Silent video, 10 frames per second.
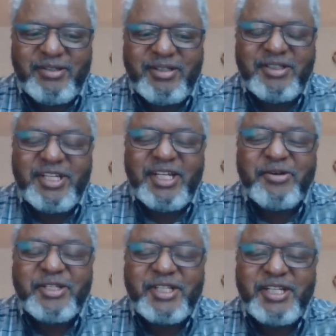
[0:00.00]
They
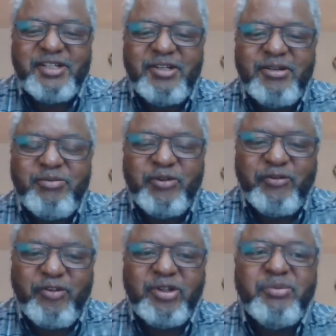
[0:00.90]
resettled
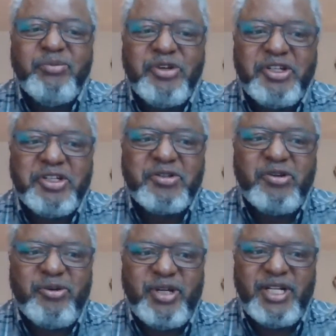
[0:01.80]
before the British
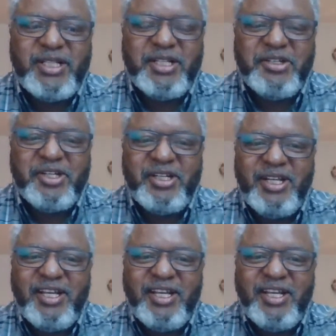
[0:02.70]
colonization,